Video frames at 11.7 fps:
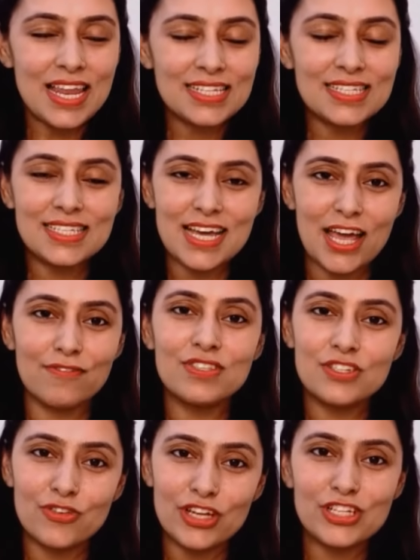let's
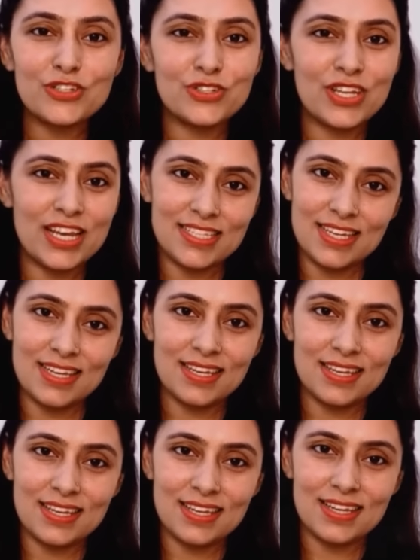dive straight into the
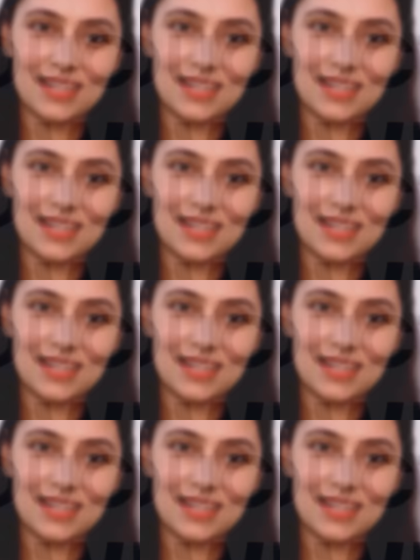lesson.